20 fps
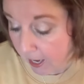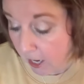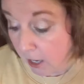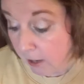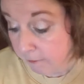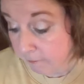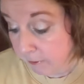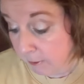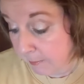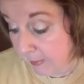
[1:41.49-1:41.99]

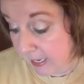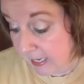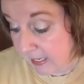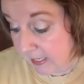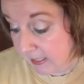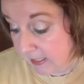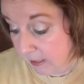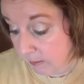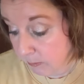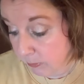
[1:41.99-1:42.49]
For
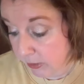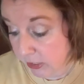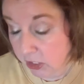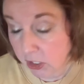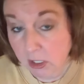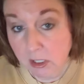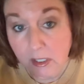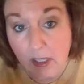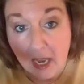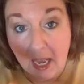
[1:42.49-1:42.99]
making some
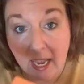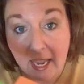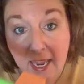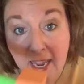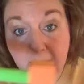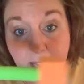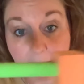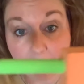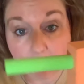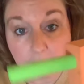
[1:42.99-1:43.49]
bridges, I
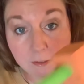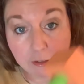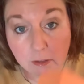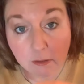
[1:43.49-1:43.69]
have